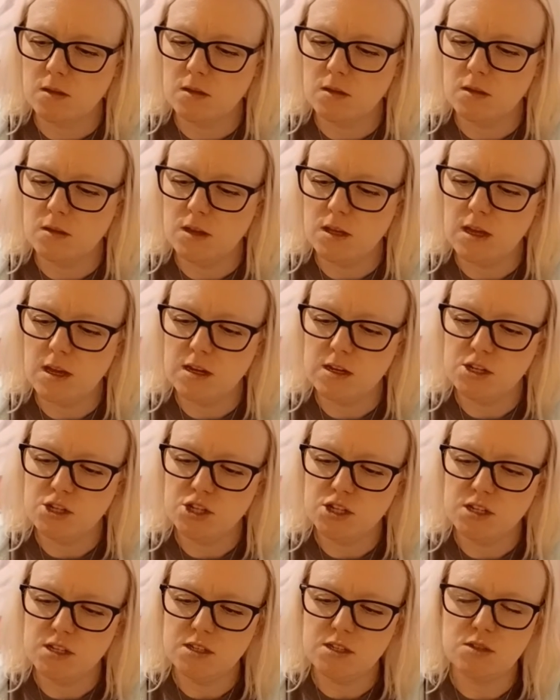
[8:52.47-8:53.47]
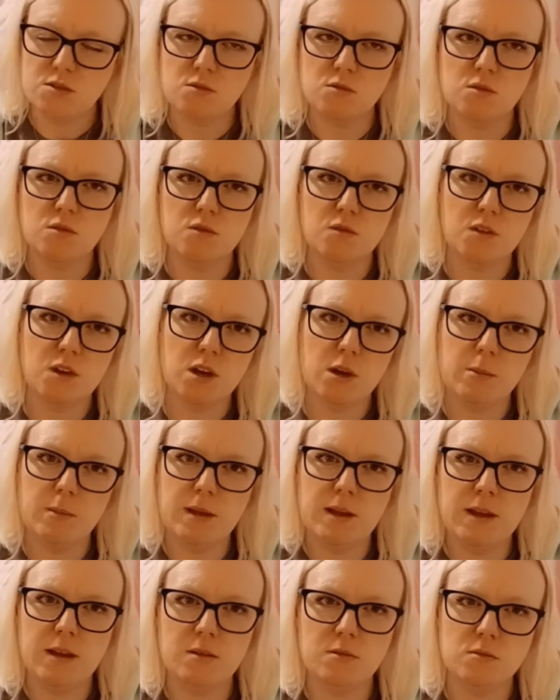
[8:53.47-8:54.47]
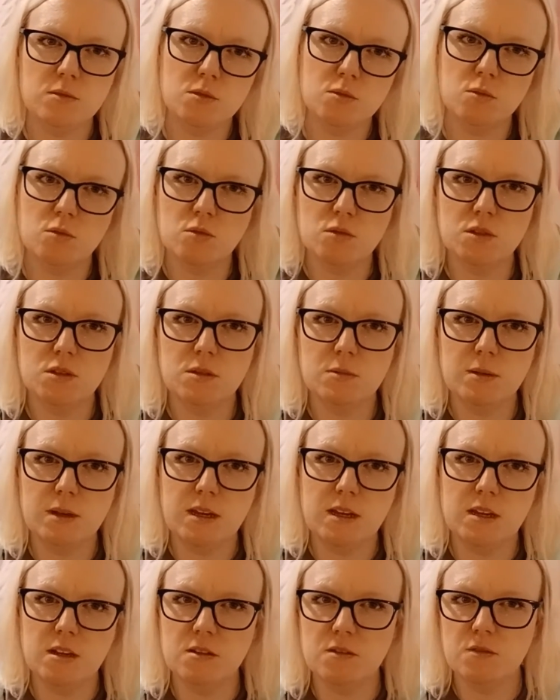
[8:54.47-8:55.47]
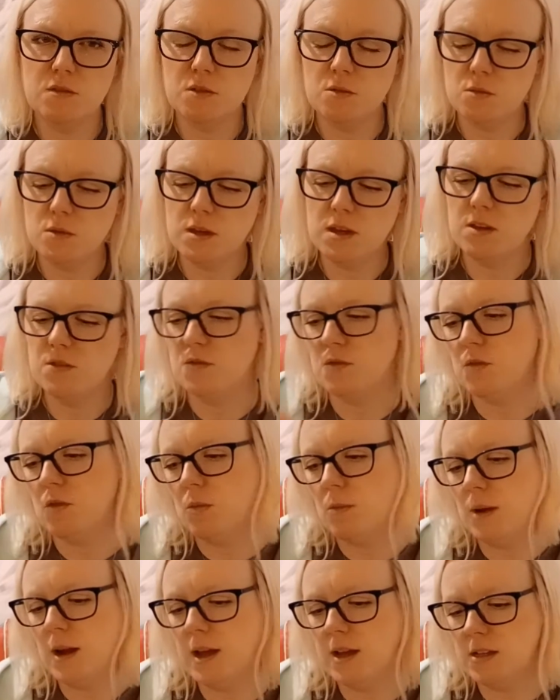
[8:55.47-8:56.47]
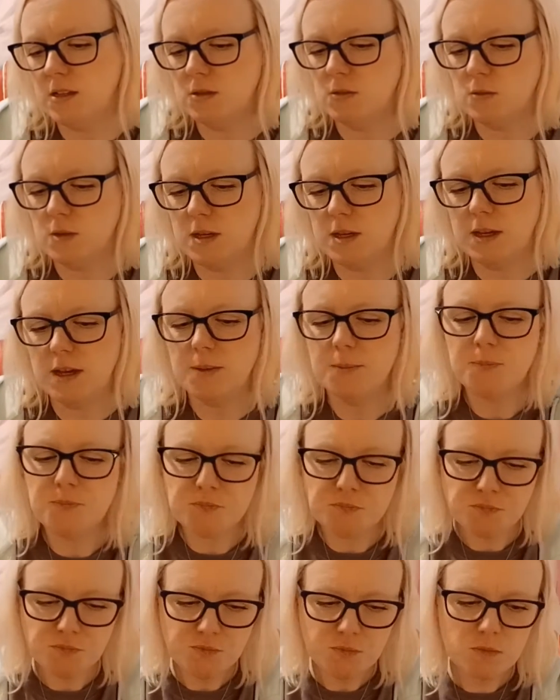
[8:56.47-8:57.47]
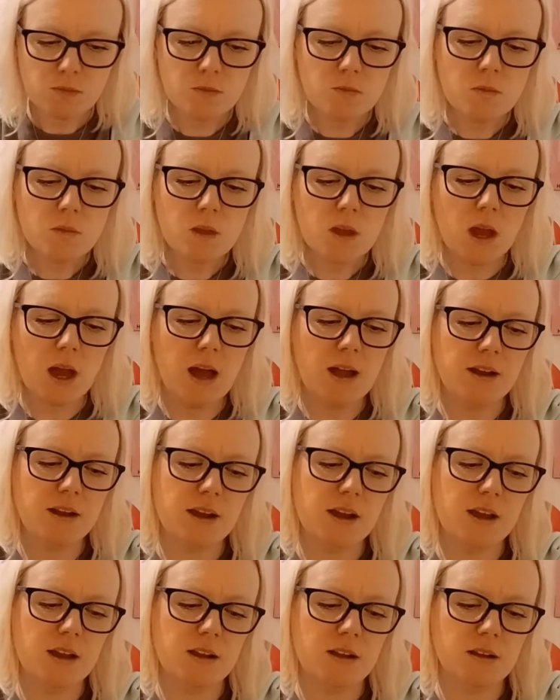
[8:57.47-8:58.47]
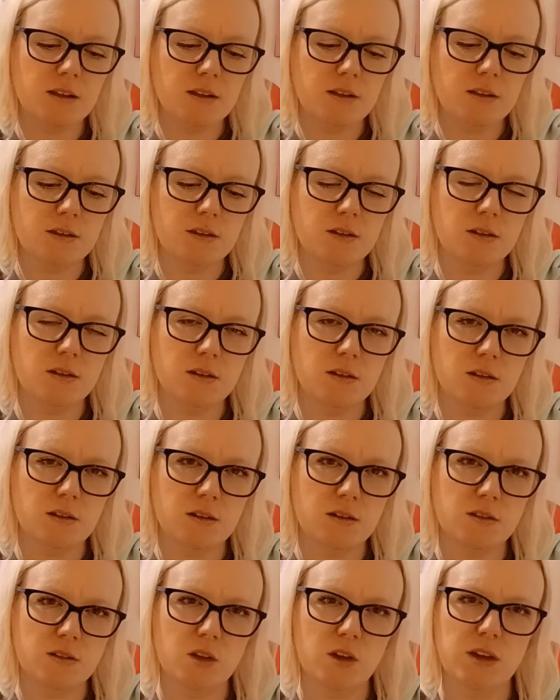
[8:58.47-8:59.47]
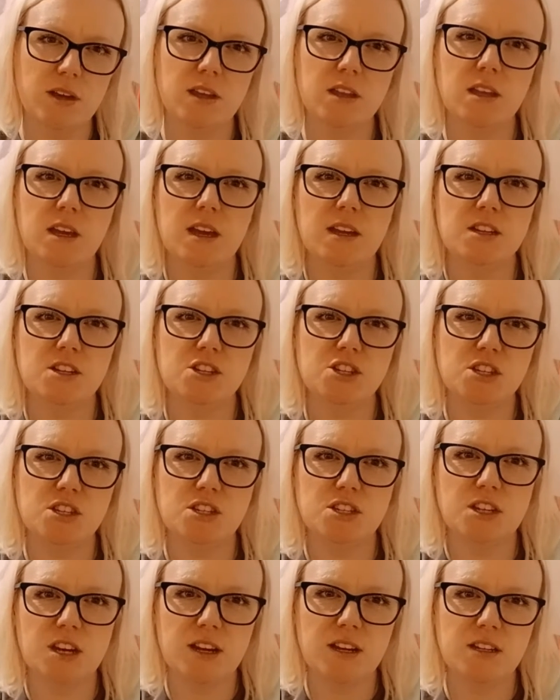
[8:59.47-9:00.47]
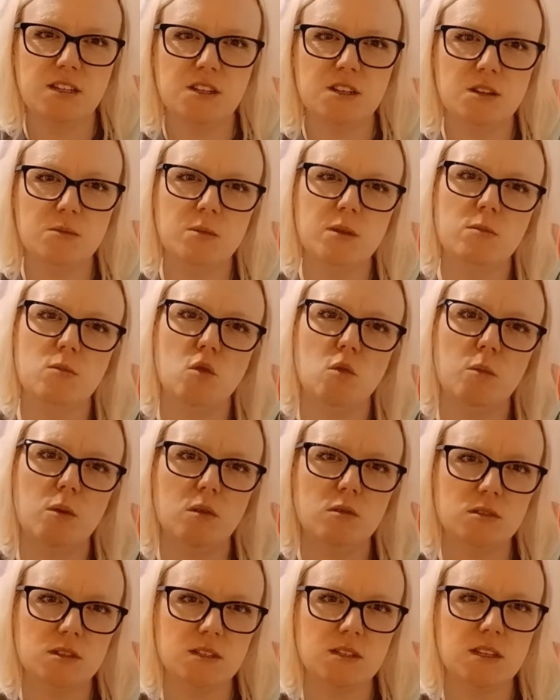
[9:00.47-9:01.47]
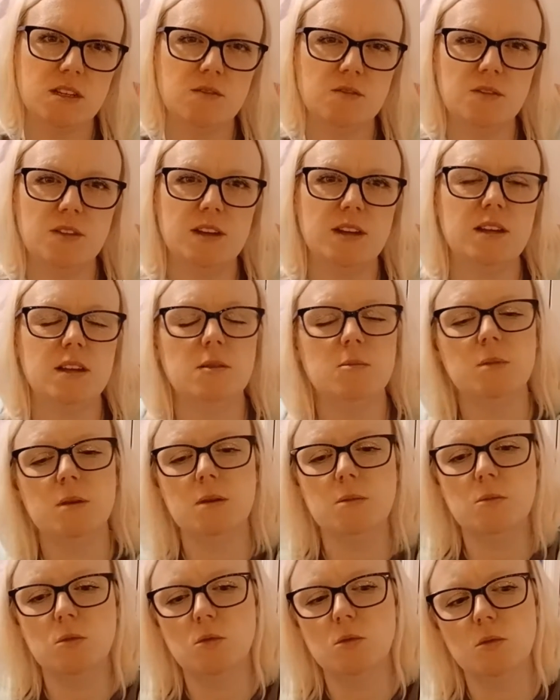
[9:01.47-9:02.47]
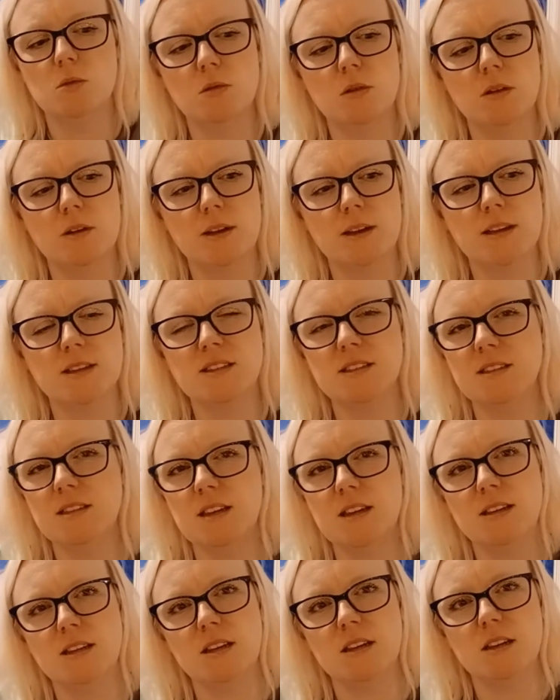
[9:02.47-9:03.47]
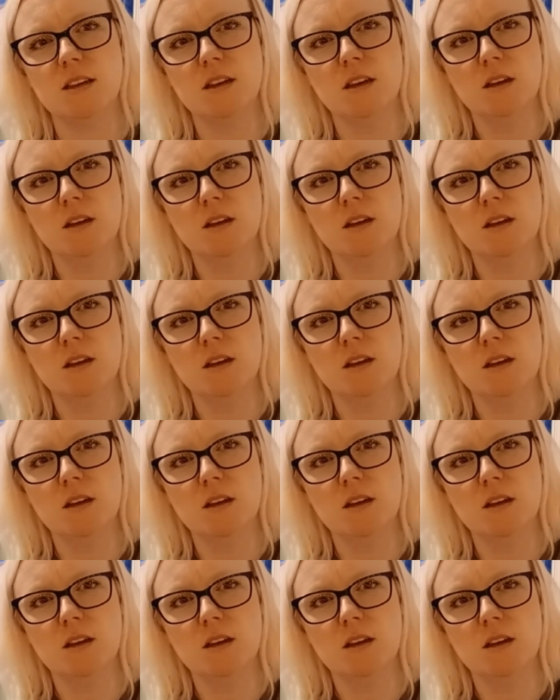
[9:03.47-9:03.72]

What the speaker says: the energy sort of coming out towards the beginning of the week from last week, and then like the energy's changing a bit more positively and a bit more like steady,